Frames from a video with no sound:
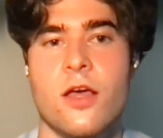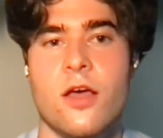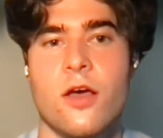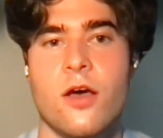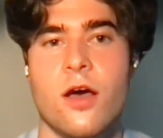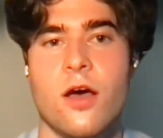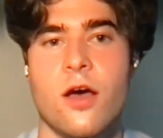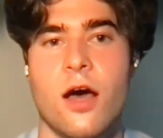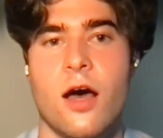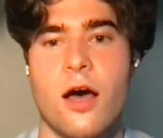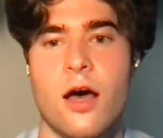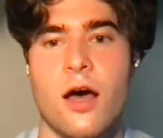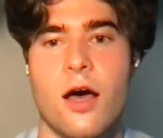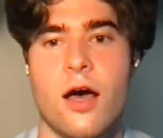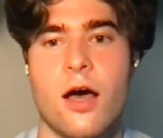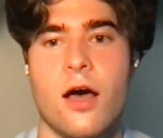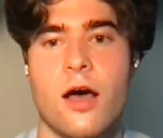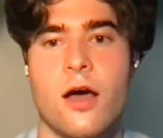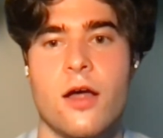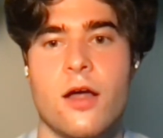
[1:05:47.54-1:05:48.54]
or
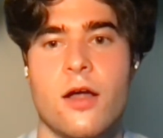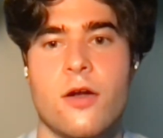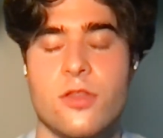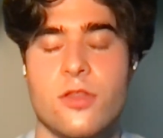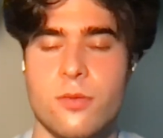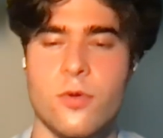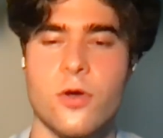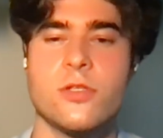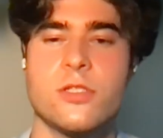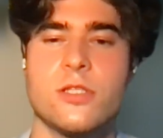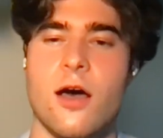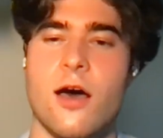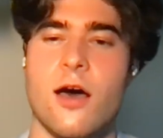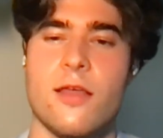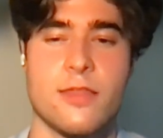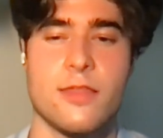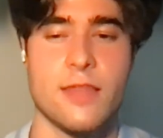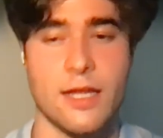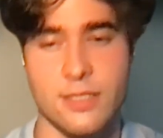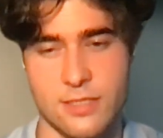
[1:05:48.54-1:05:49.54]
the most
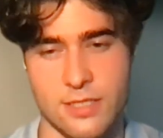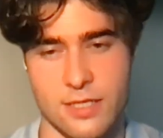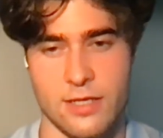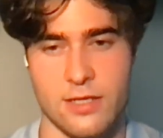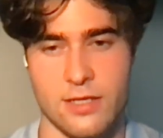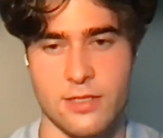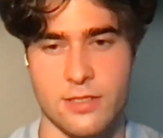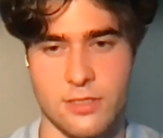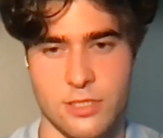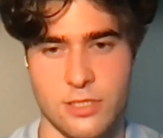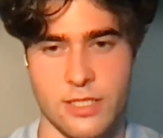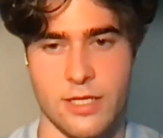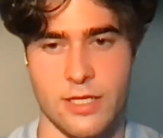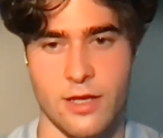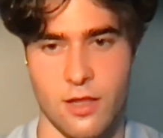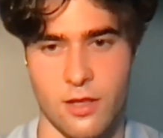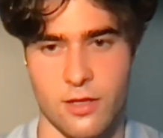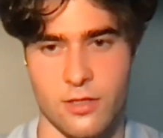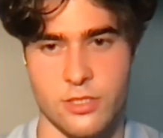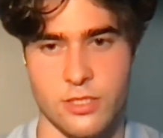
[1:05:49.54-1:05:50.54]
authentic
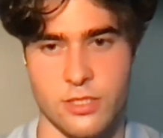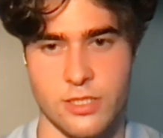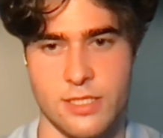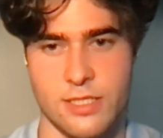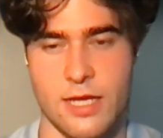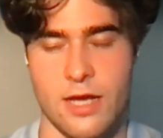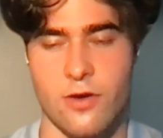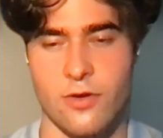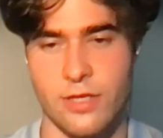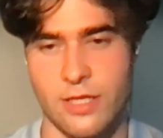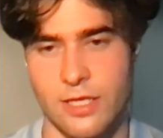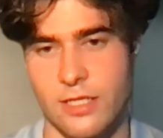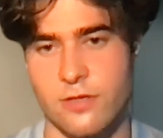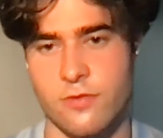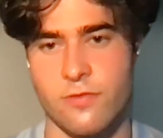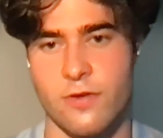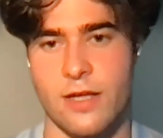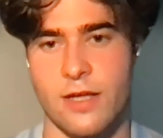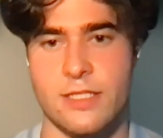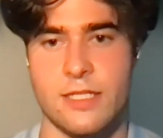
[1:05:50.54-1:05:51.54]
genealogies, how he
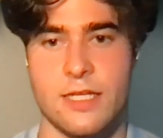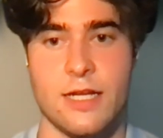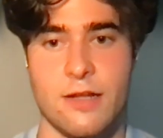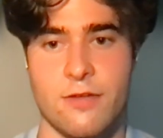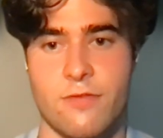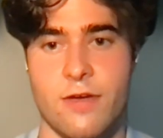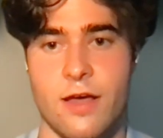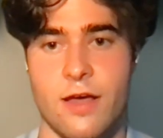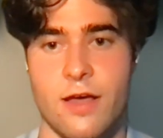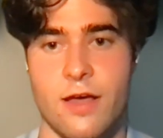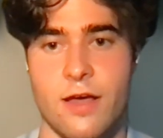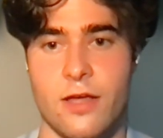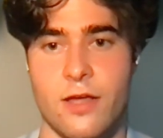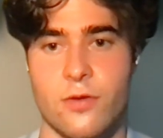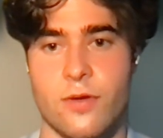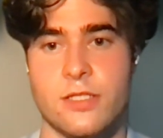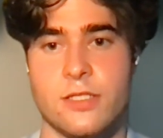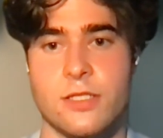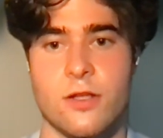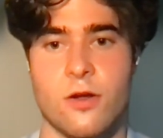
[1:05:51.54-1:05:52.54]
defines it and evaluates
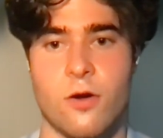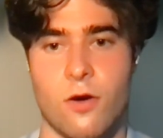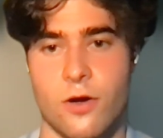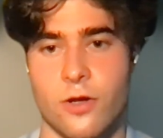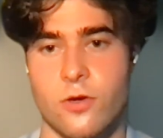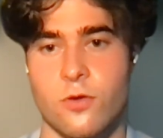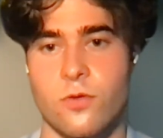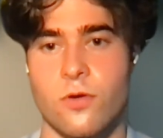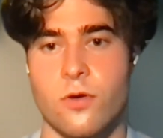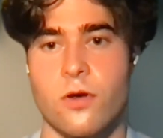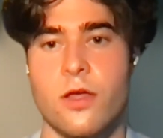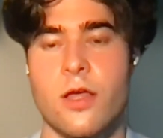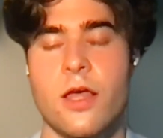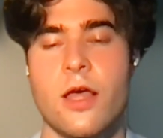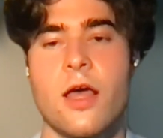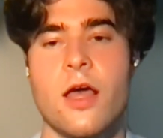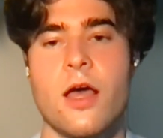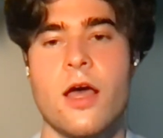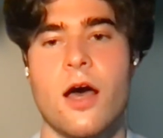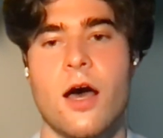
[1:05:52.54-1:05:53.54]
in the article,
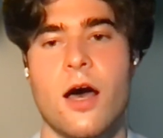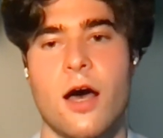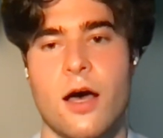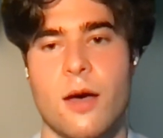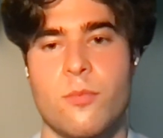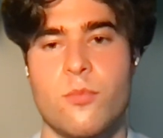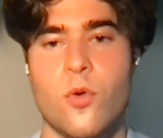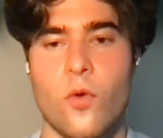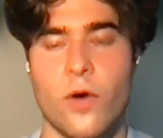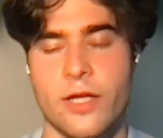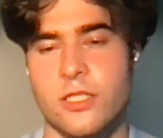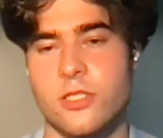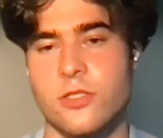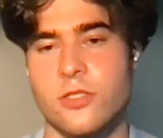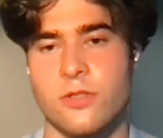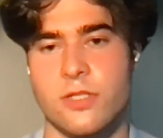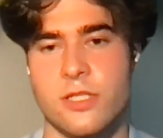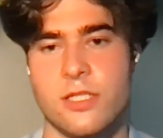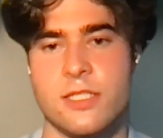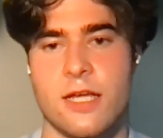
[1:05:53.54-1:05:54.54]
point to
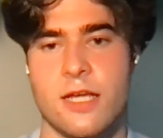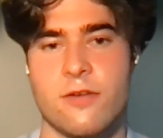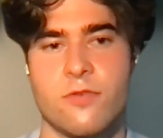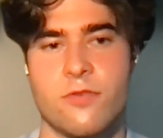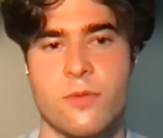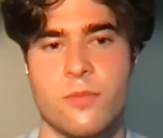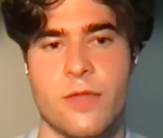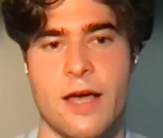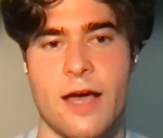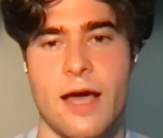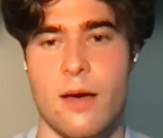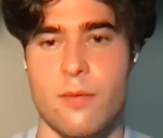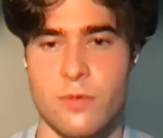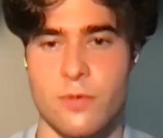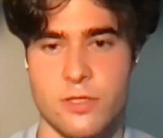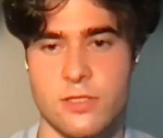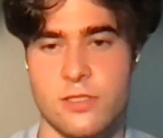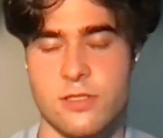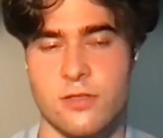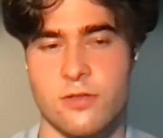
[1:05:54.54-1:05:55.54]
descent from the
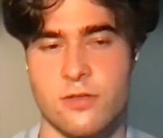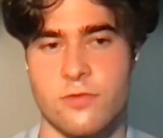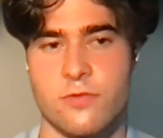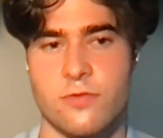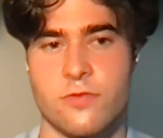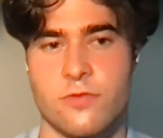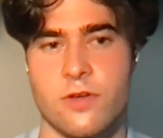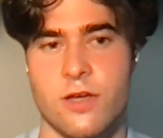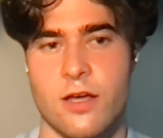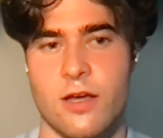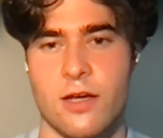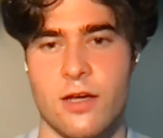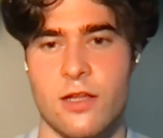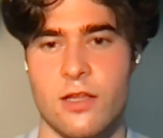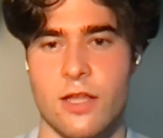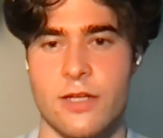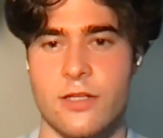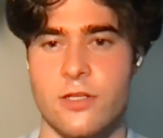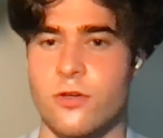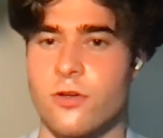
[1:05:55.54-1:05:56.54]
abbots of
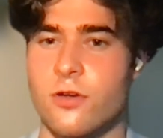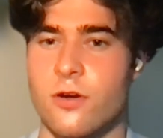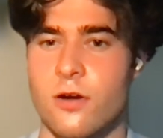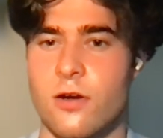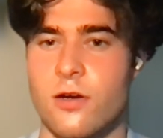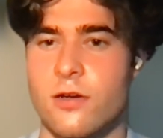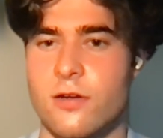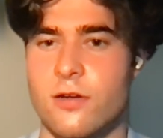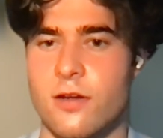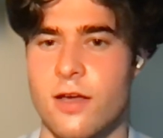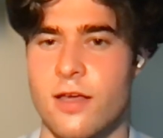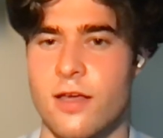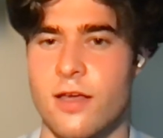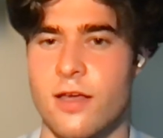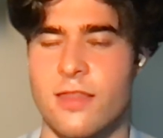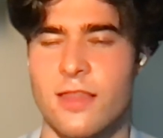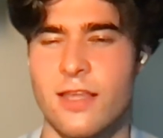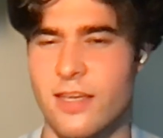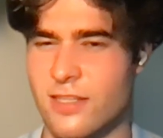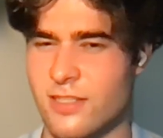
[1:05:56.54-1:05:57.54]
Glendocart, I
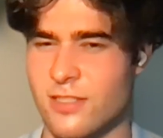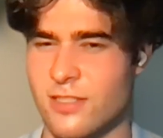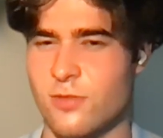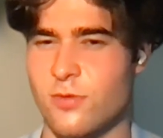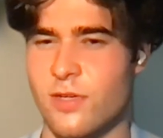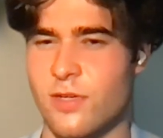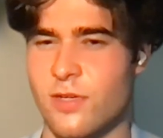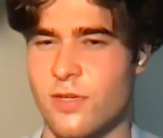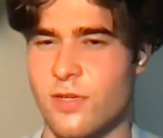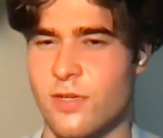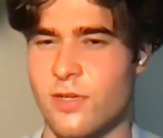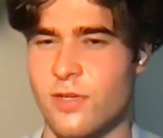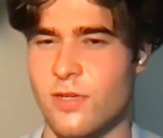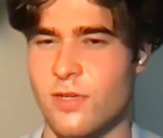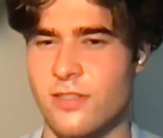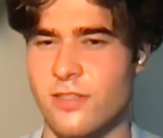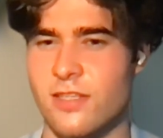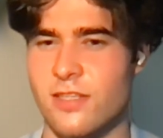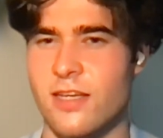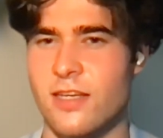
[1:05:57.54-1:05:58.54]
think is the way you say
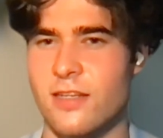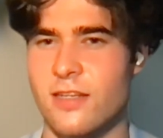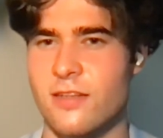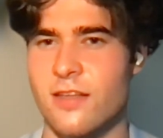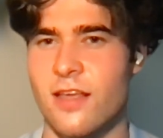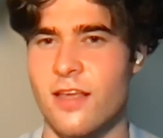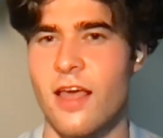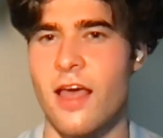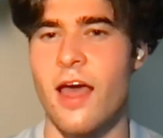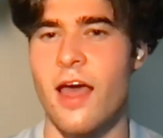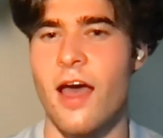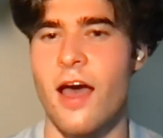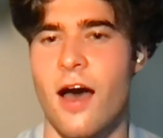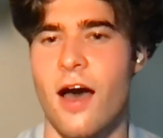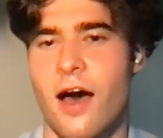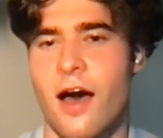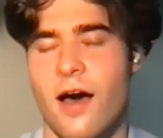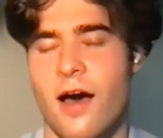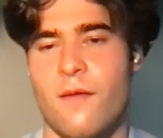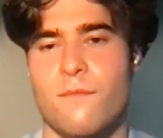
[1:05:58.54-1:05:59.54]
it.
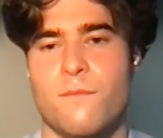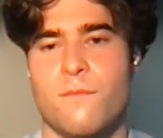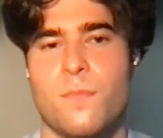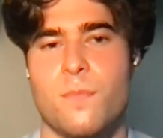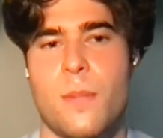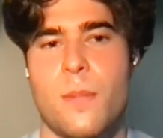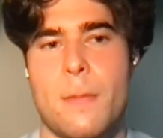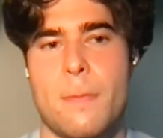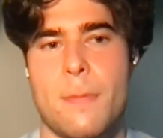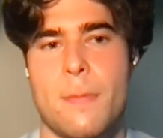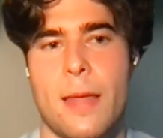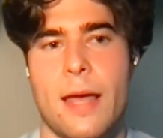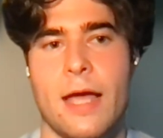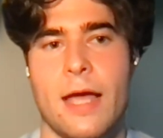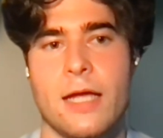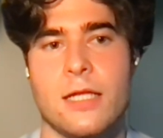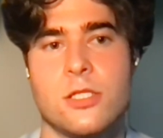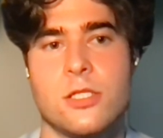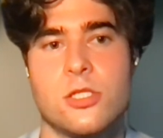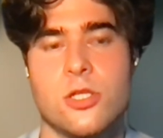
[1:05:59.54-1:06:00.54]
Um,
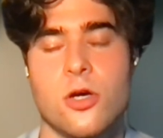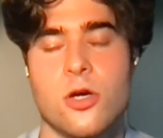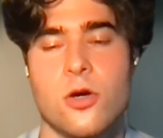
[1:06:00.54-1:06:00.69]
and so,